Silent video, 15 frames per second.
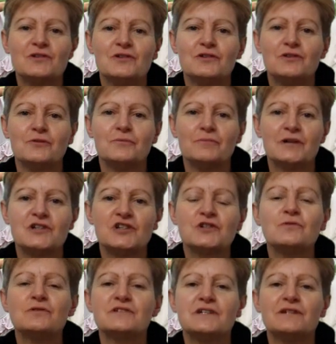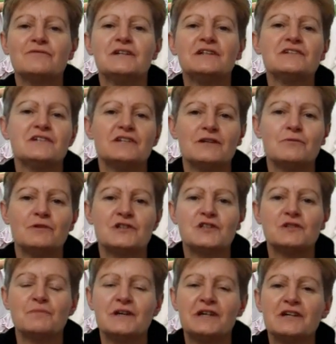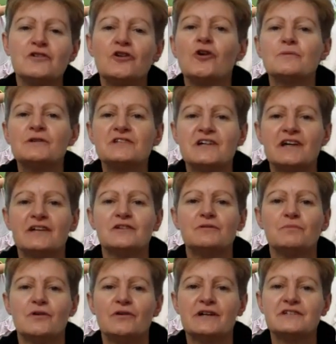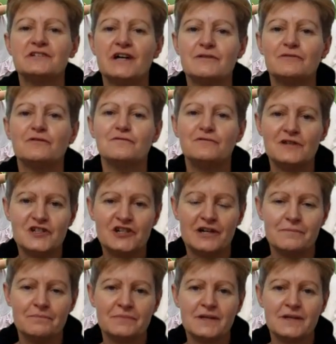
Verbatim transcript: to you a short DVD which is being commentated by David Fisher,